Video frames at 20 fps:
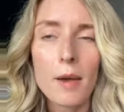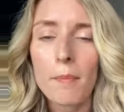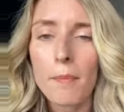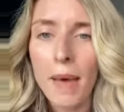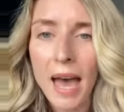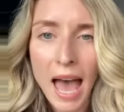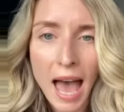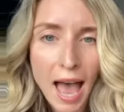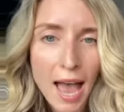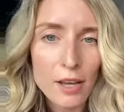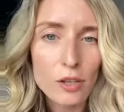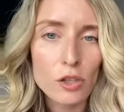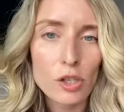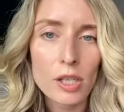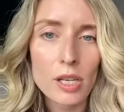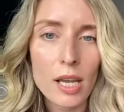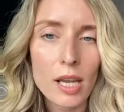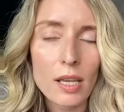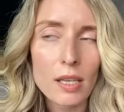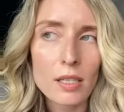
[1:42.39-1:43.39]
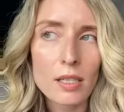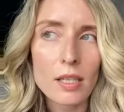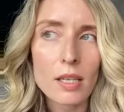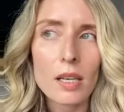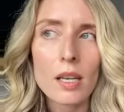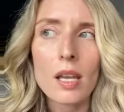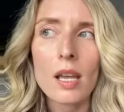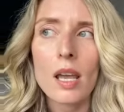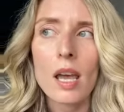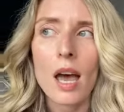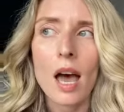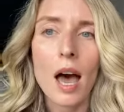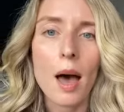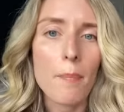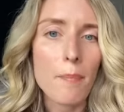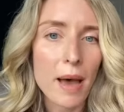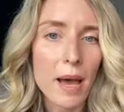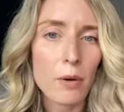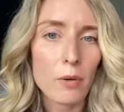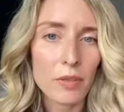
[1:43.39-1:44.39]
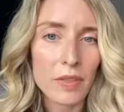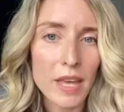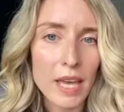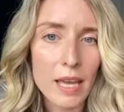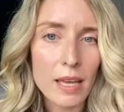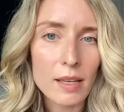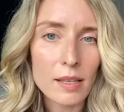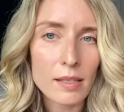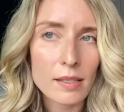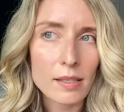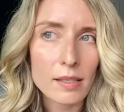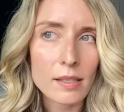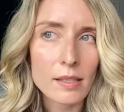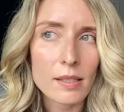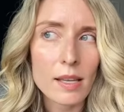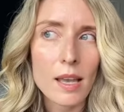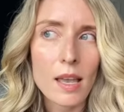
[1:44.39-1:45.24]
passionate about this,